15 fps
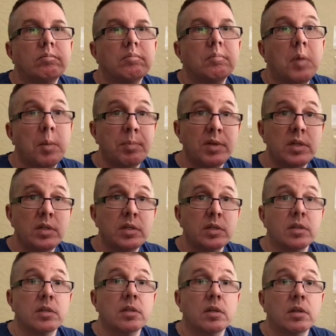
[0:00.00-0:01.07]

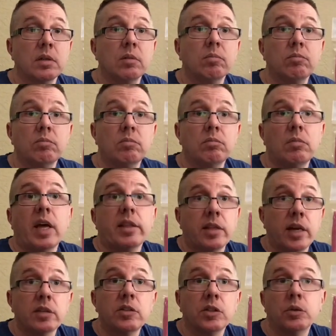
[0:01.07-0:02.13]
puppies like
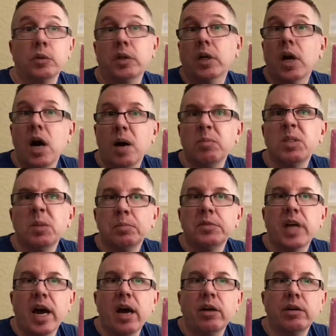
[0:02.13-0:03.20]
that too, and it calms them
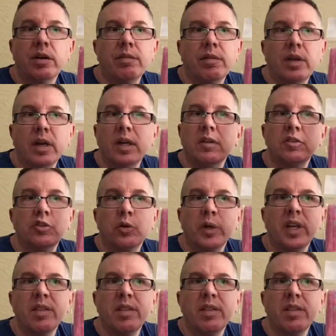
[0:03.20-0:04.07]
down and they enjoy it.